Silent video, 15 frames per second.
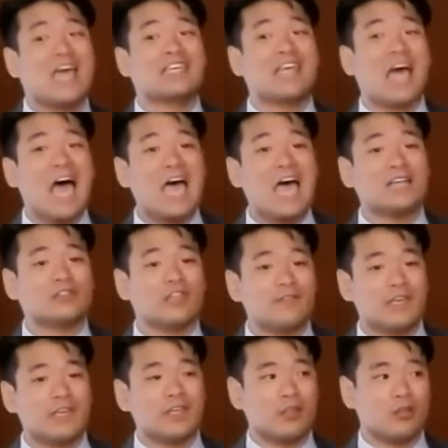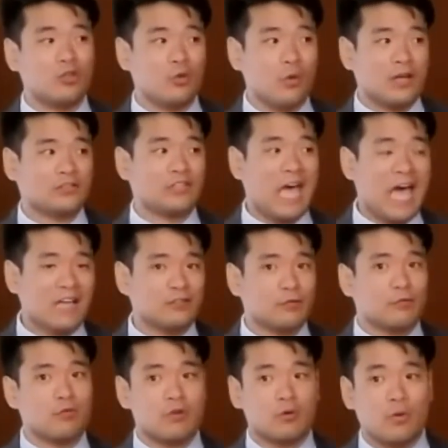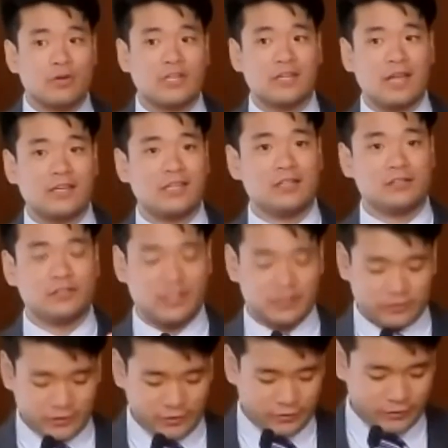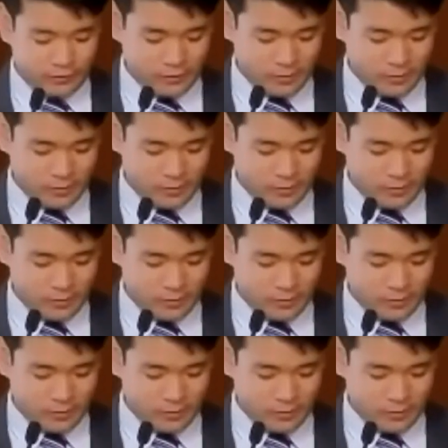Thais living in the US as of the 2019 census.